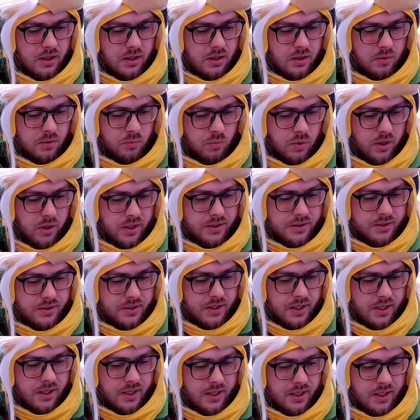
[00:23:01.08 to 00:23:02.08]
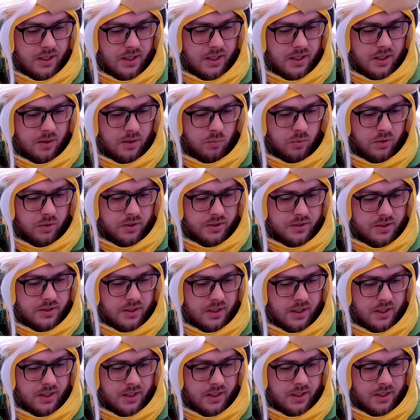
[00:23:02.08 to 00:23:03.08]
was that
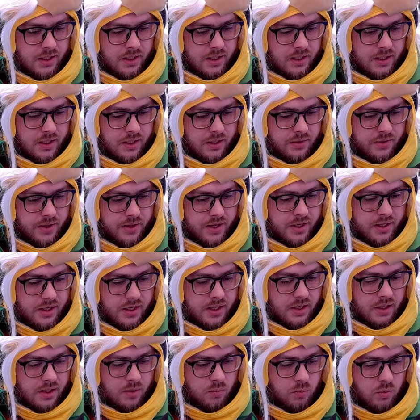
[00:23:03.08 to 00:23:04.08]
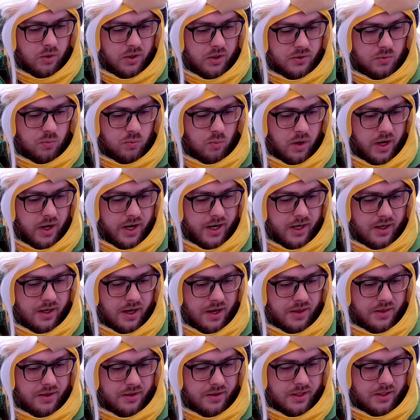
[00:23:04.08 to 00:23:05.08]
he was white. I
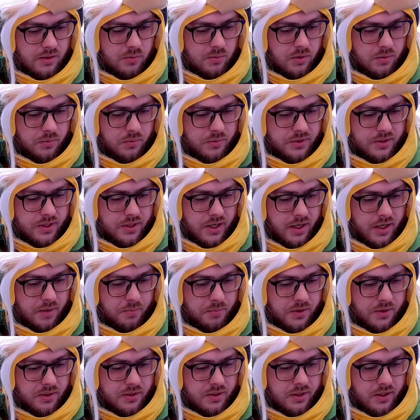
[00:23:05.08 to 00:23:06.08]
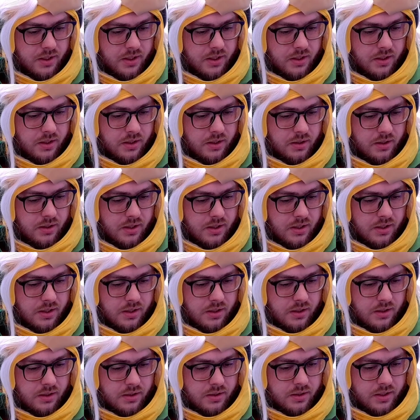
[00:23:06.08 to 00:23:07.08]
think that's what it was saying, but
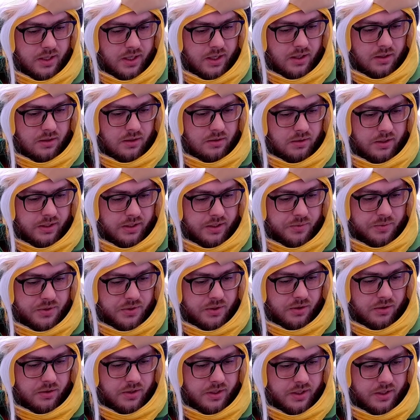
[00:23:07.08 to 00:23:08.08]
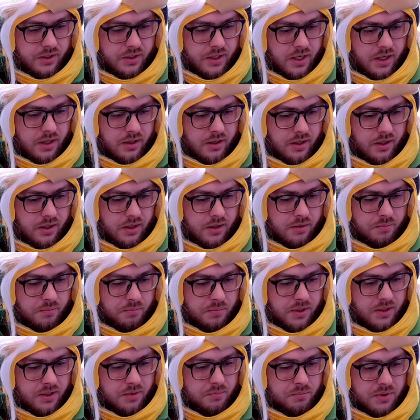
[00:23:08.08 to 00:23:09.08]
yeah, and he was 13. Yeah.
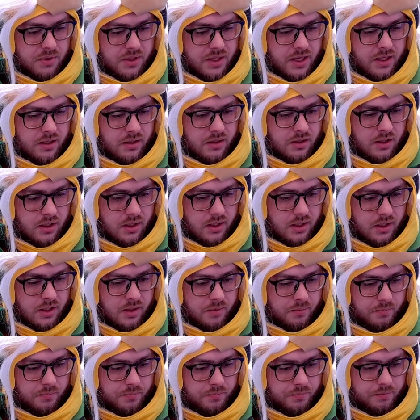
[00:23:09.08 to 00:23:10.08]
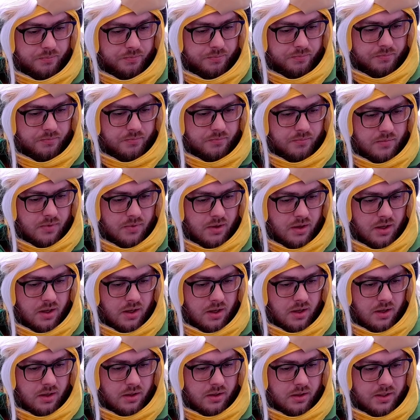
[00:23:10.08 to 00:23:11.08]
But then,
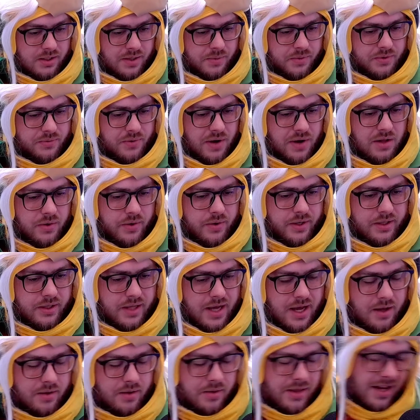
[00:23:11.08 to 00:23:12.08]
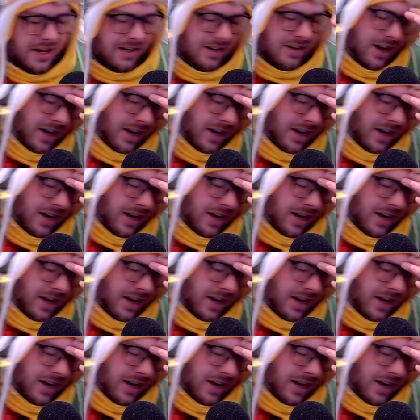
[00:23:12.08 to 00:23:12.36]
because I was following that night,